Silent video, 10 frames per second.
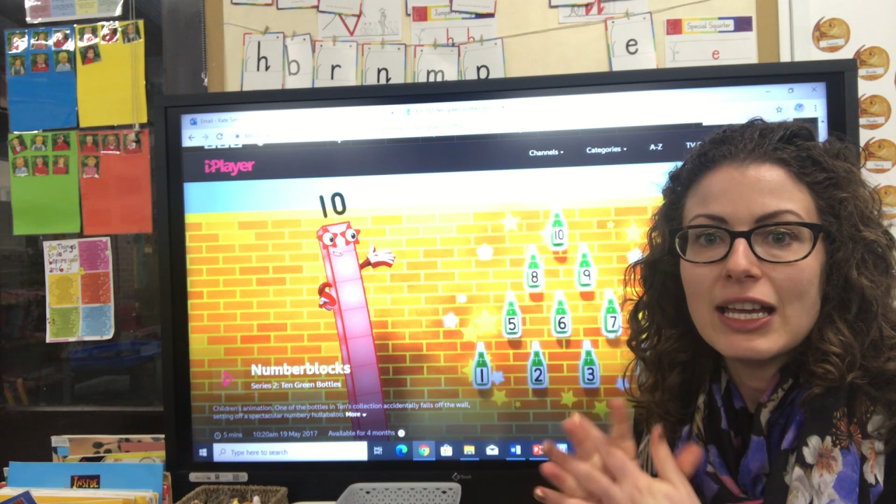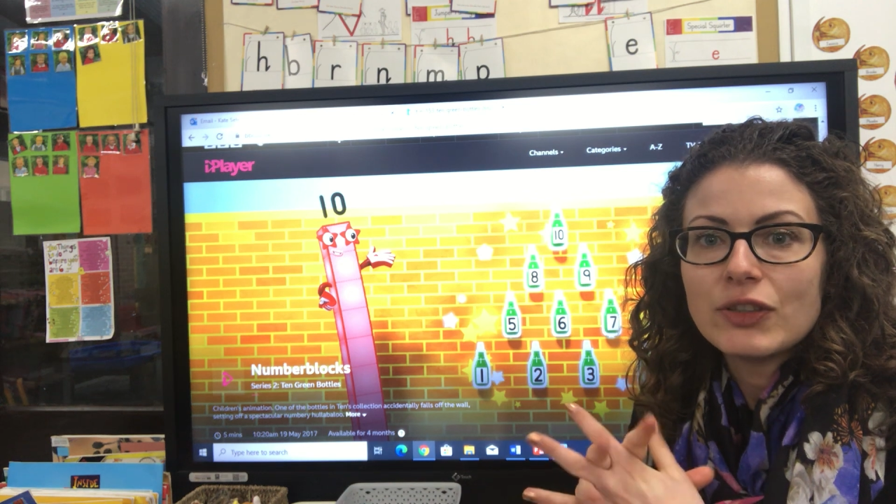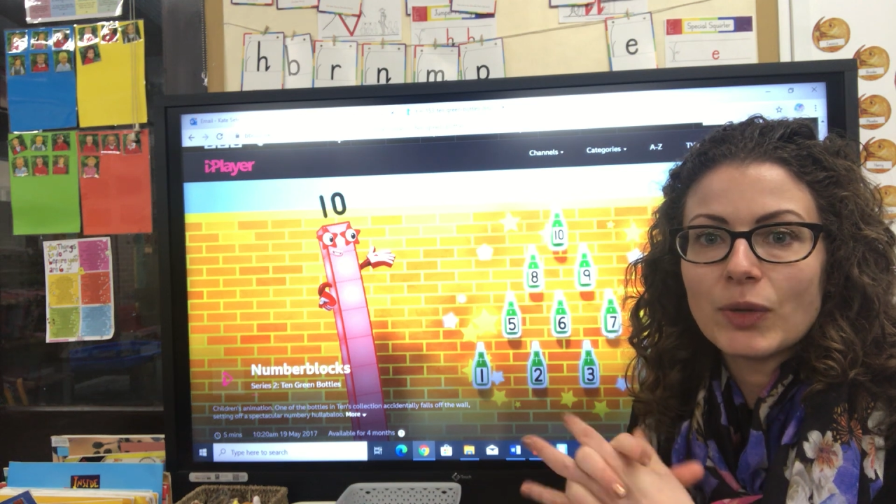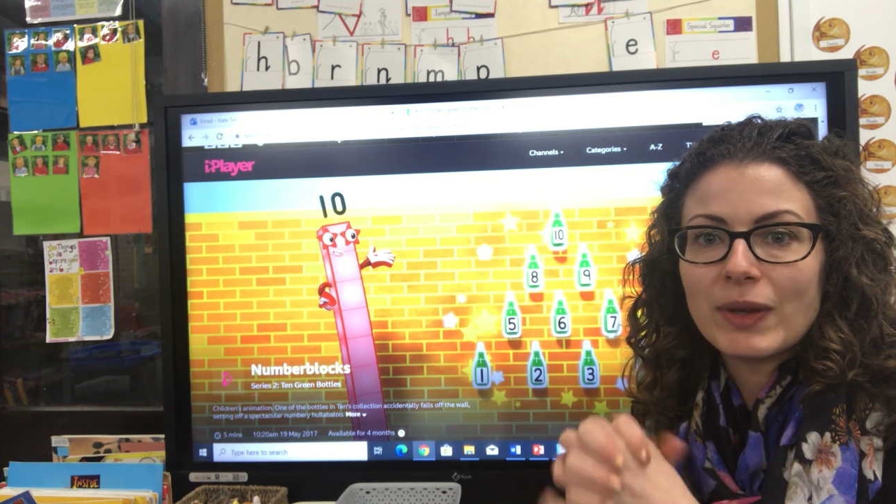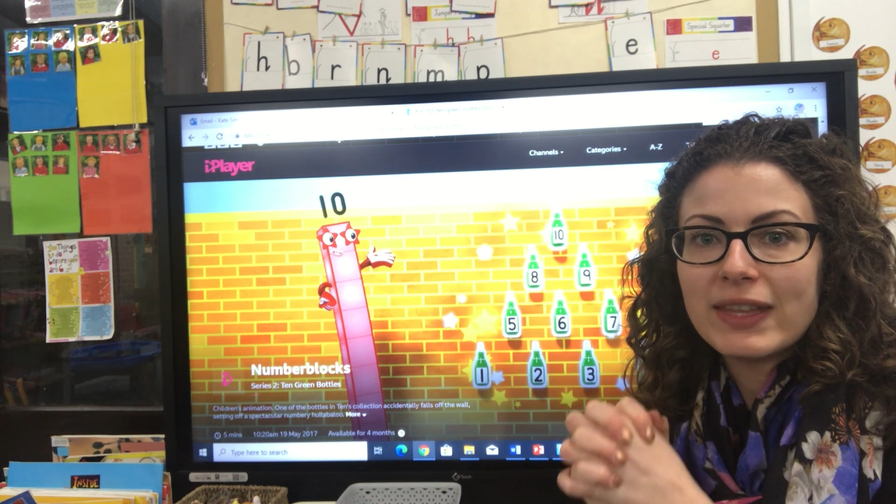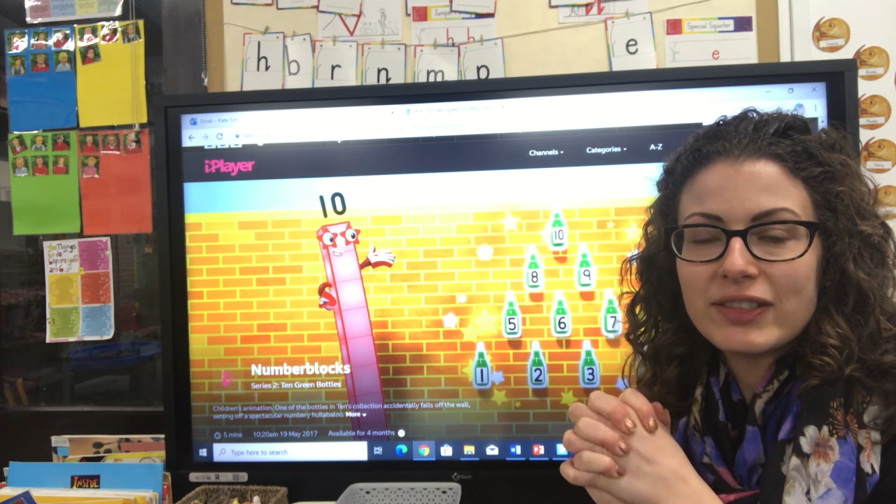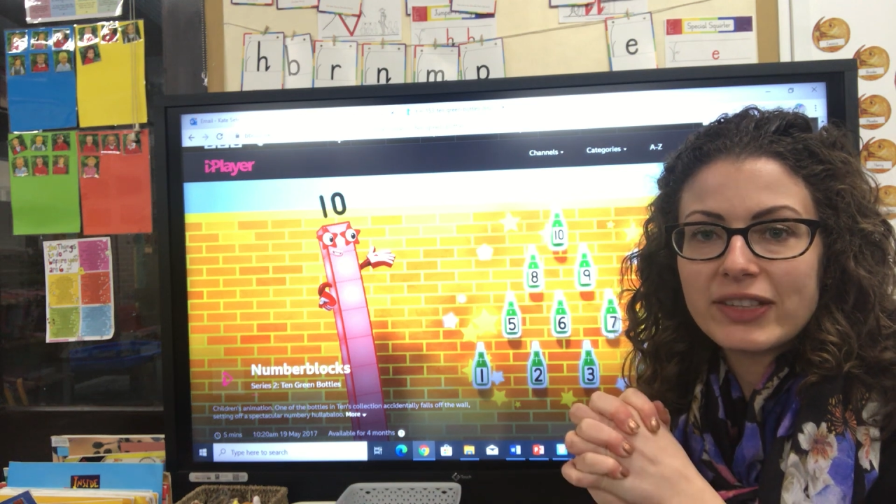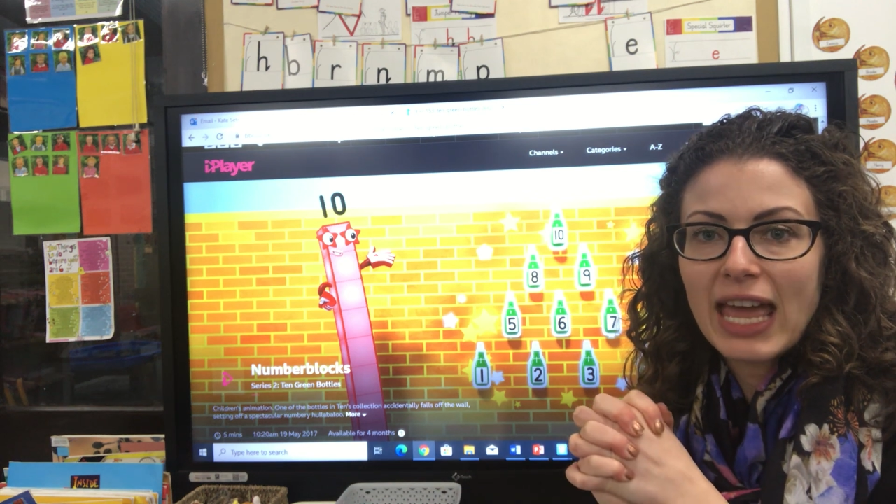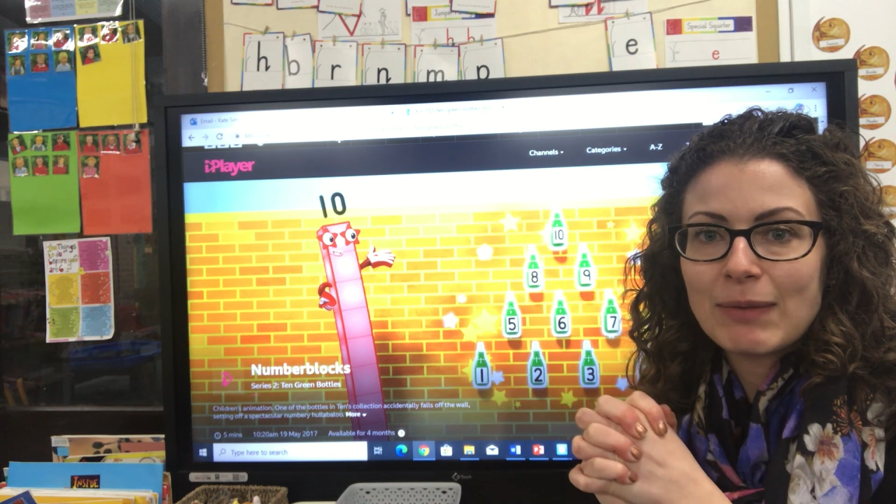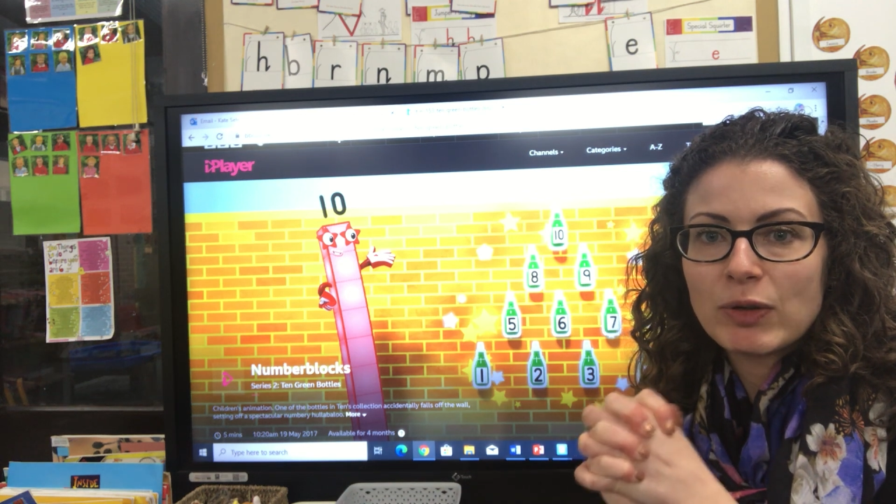So in this
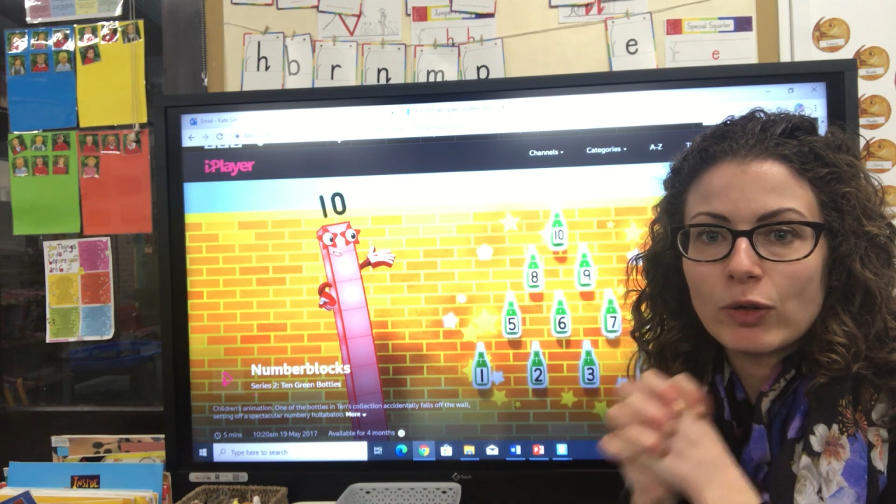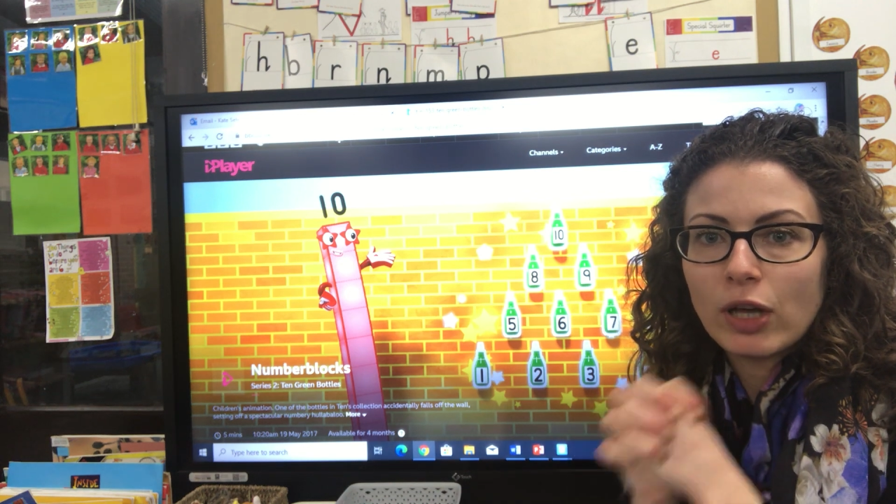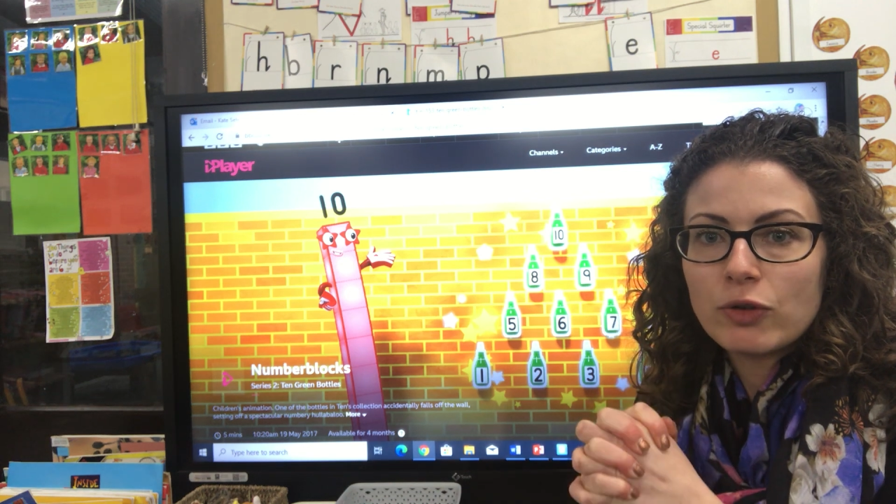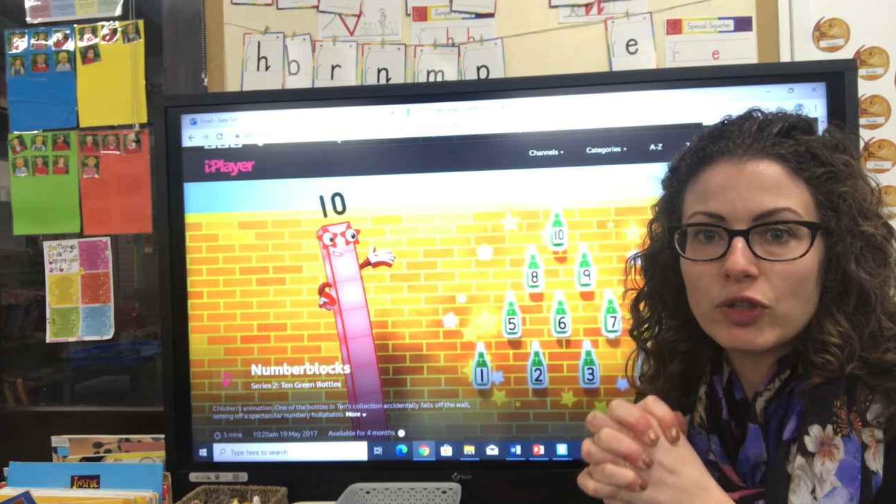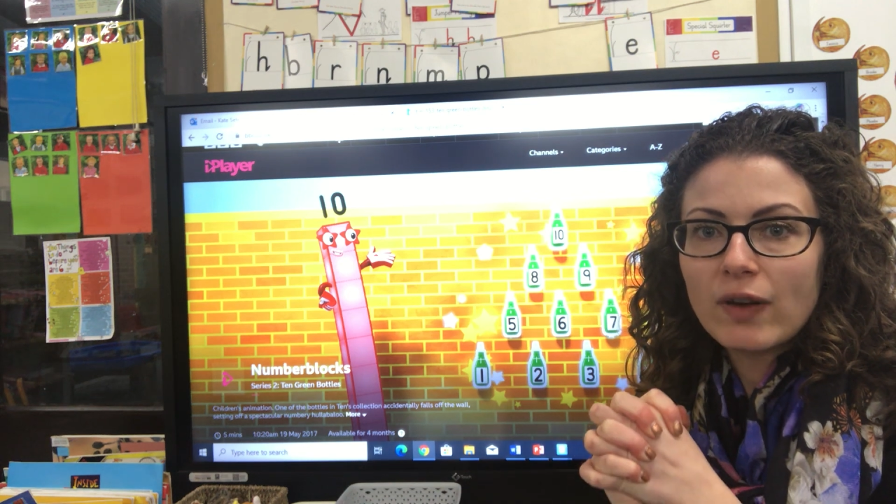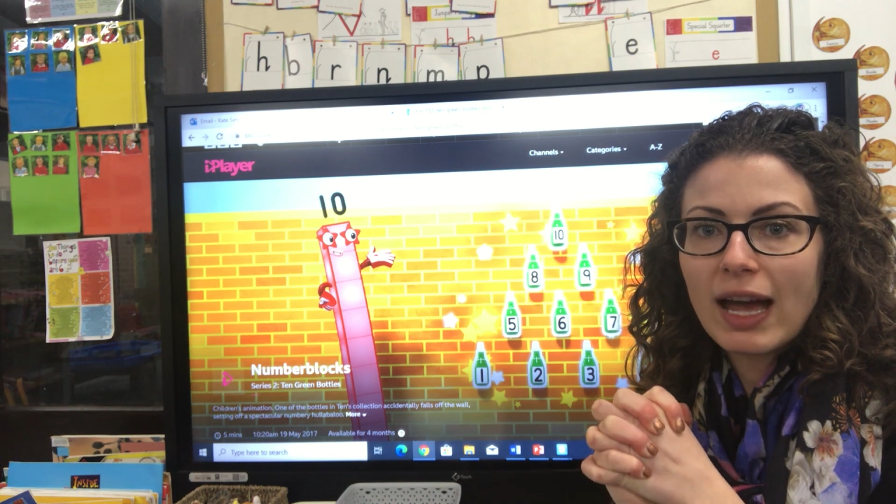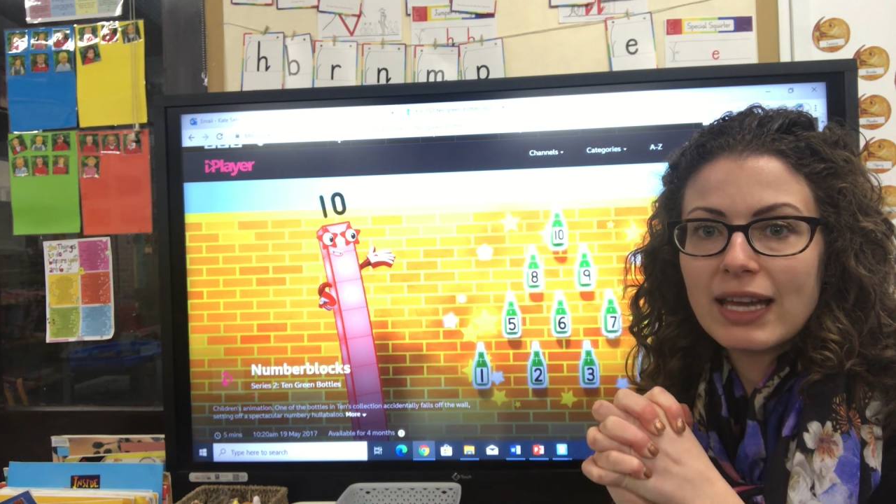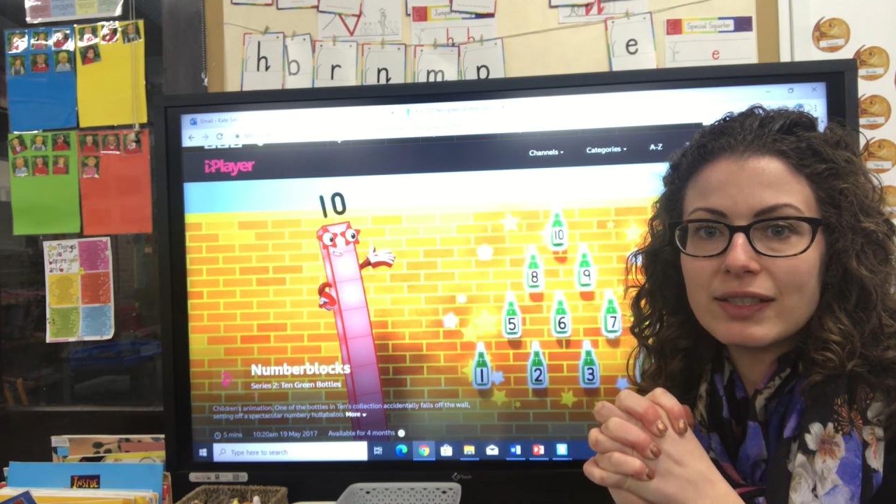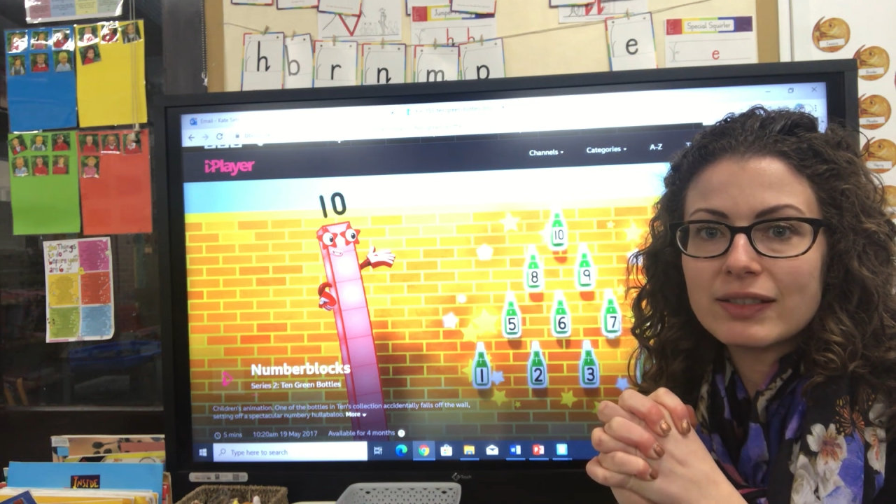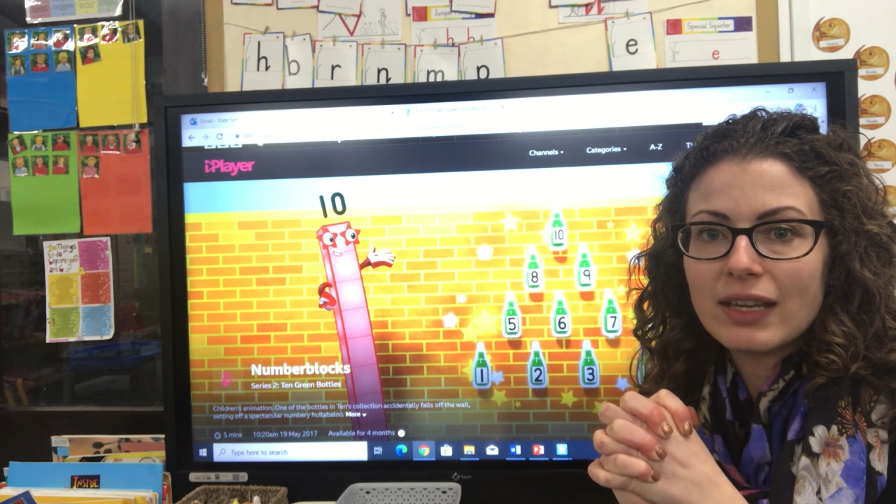game, you close your
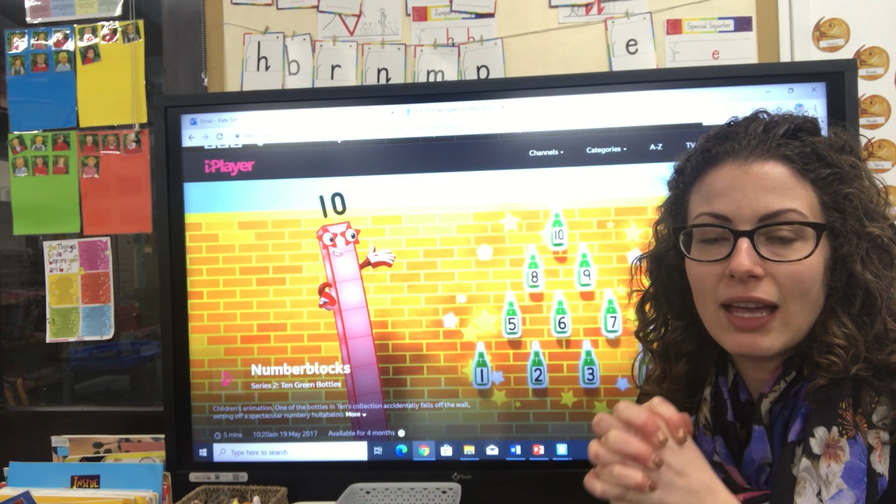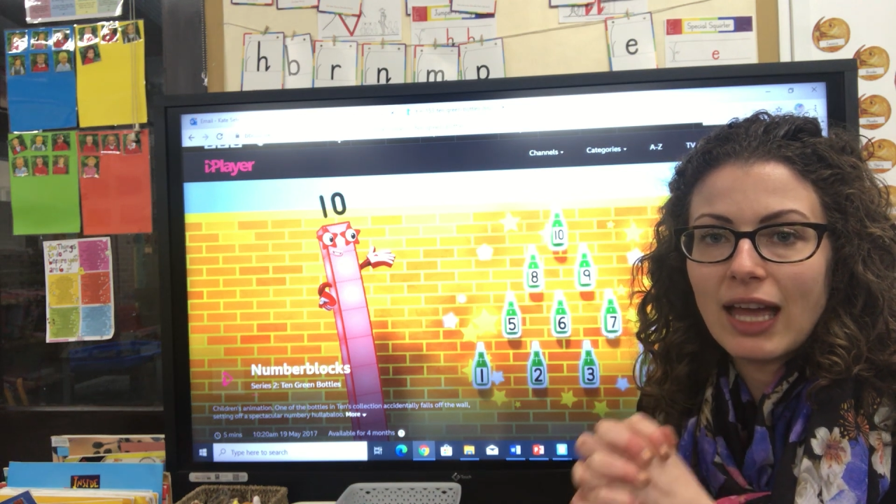eyes